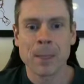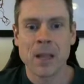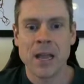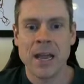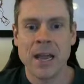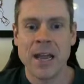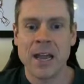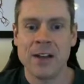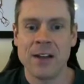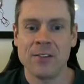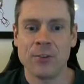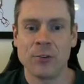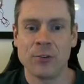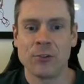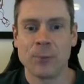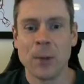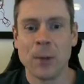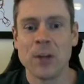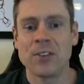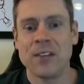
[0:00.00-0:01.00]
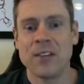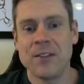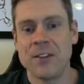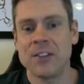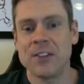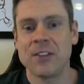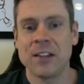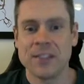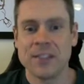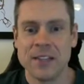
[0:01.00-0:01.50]
And so small savings
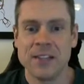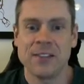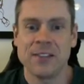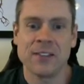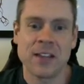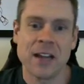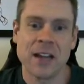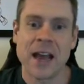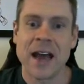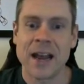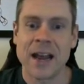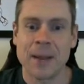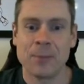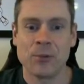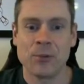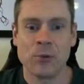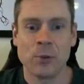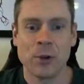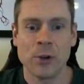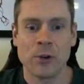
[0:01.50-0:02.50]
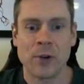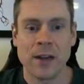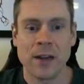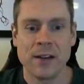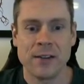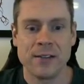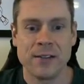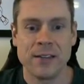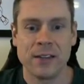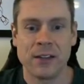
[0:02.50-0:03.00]
like these can add up to a
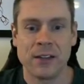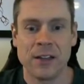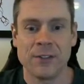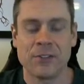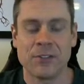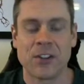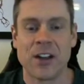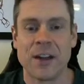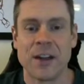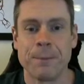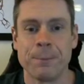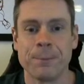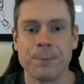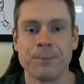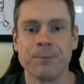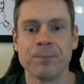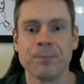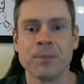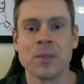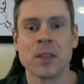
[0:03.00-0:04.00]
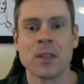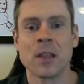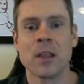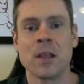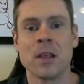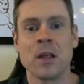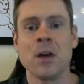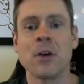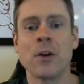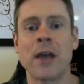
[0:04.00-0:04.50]
great deal of time.
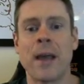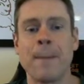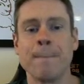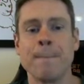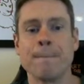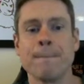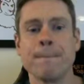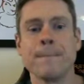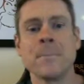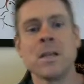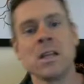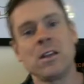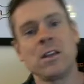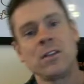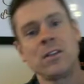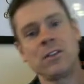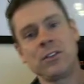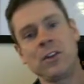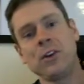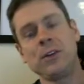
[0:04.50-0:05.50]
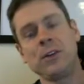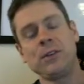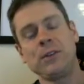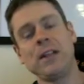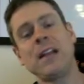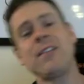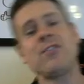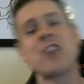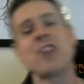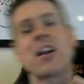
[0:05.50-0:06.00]
Okay, so
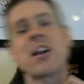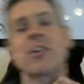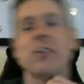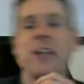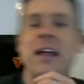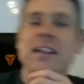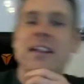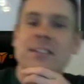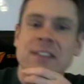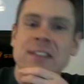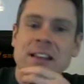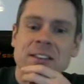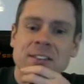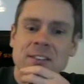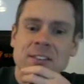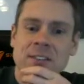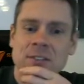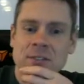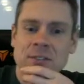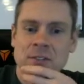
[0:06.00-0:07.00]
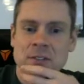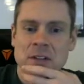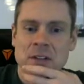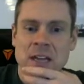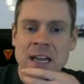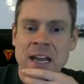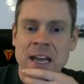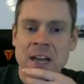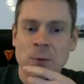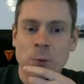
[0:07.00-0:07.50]
let's generalize this,
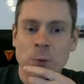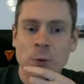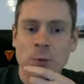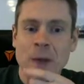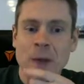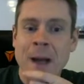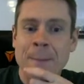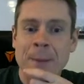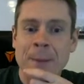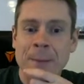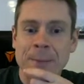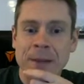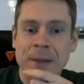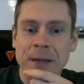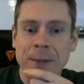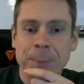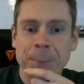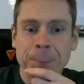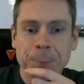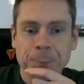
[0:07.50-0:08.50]
and we'll wrap up here.